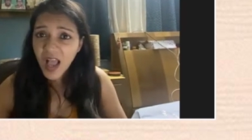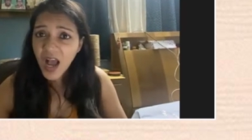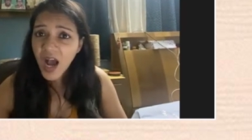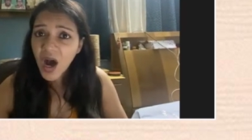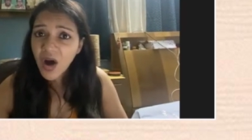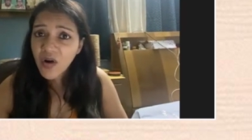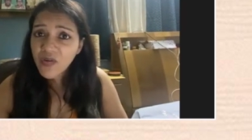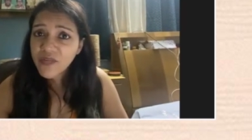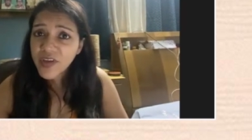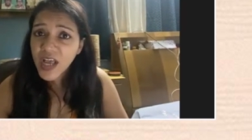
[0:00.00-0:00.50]

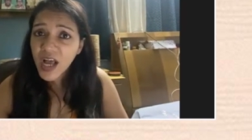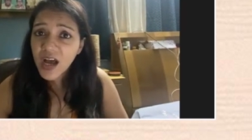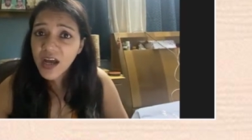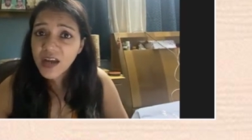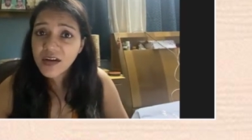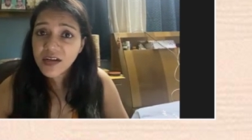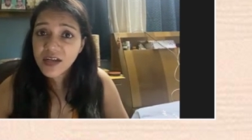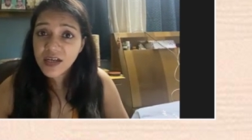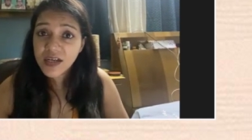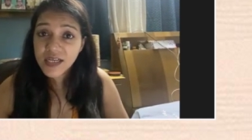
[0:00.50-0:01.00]
how we
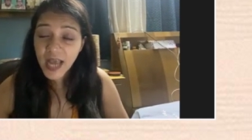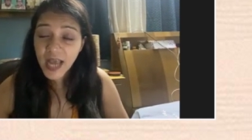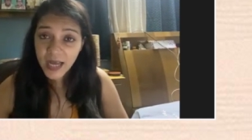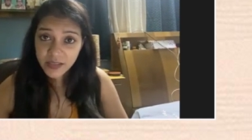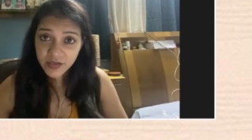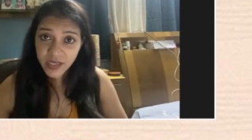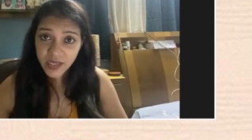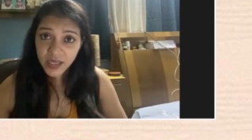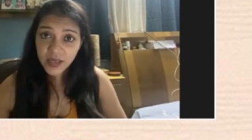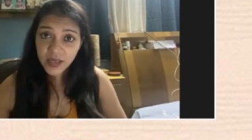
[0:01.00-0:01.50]
are
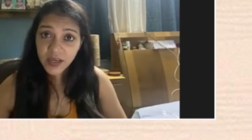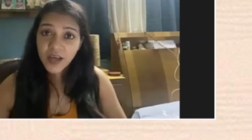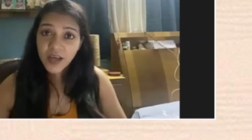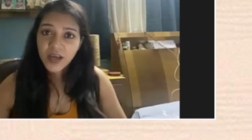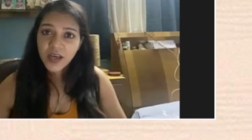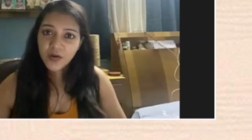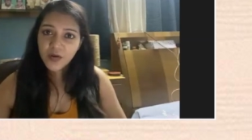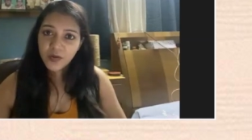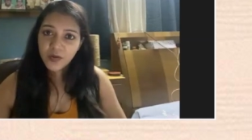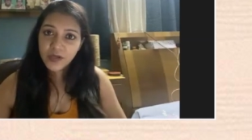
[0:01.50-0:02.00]
gathering
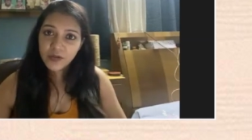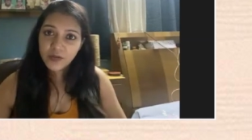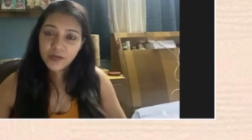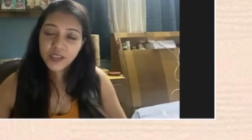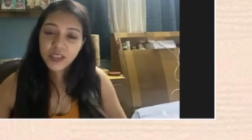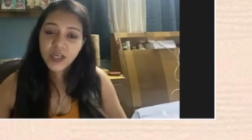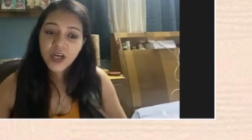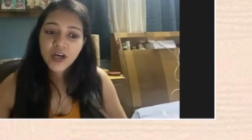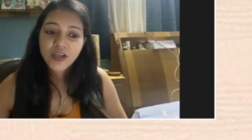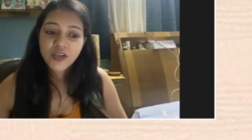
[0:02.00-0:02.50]
you know
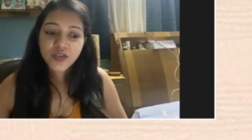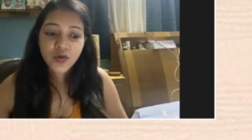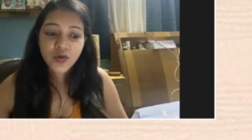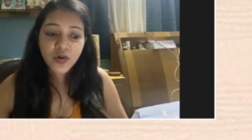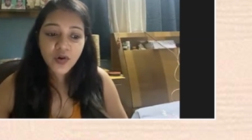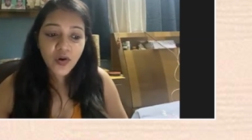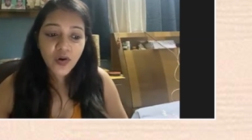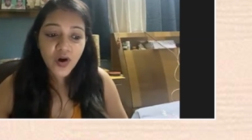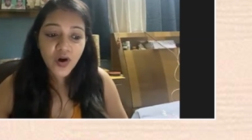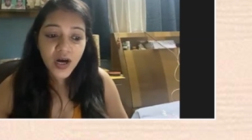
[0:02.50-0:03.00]
news
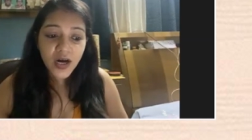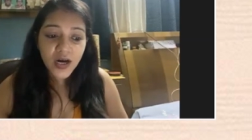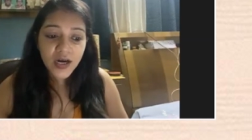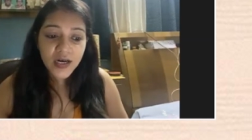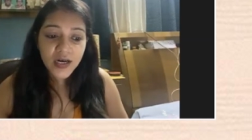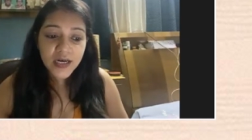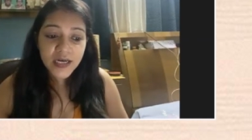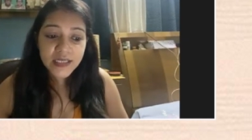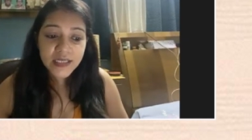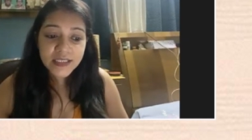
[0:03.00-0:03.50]
so
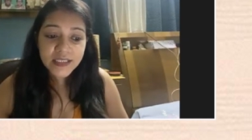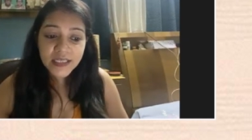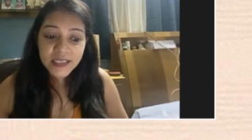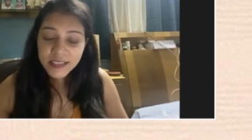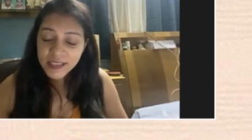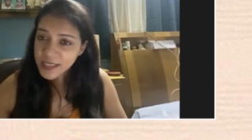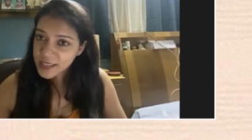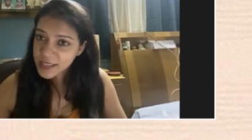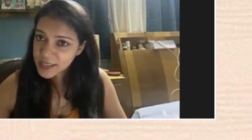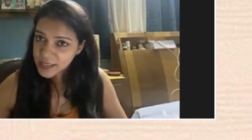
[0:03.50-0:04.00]

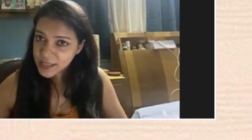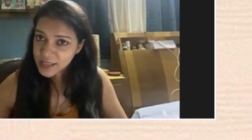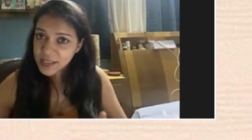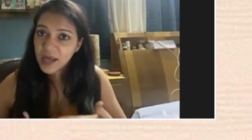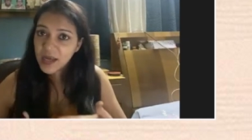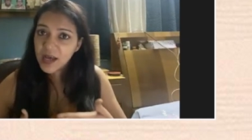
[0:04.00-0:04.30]
this is